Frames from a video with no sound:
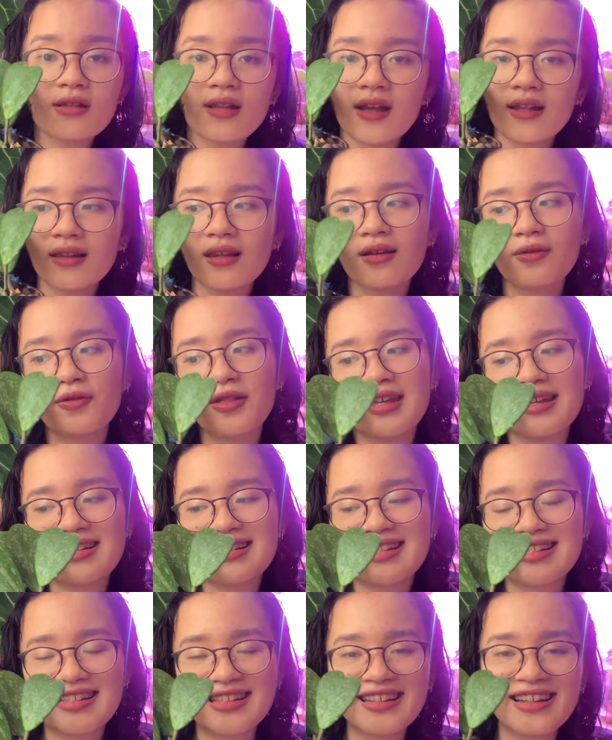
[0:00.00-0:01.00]
you not love
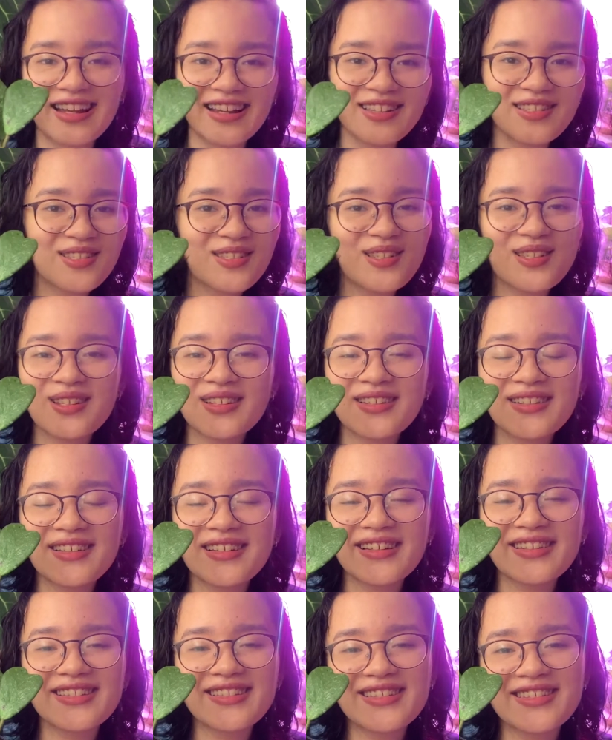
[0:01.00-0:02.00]
this?
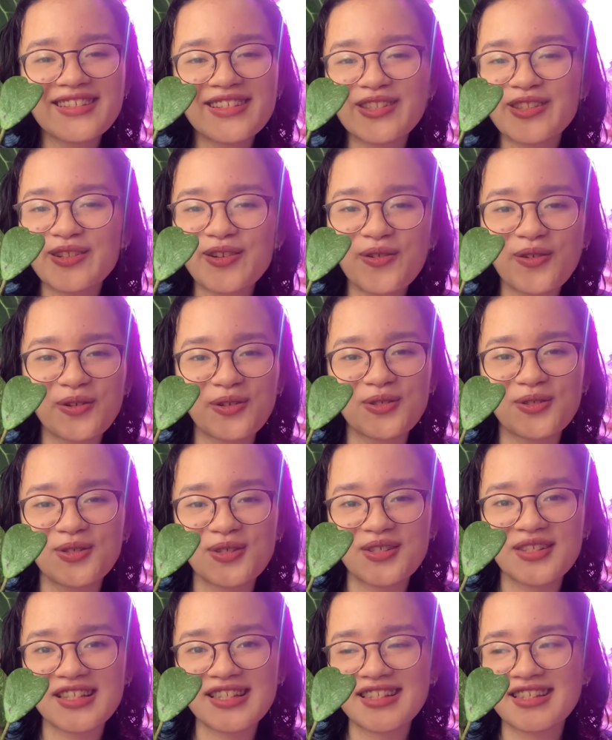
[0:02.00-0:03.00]
It's just gorgeous.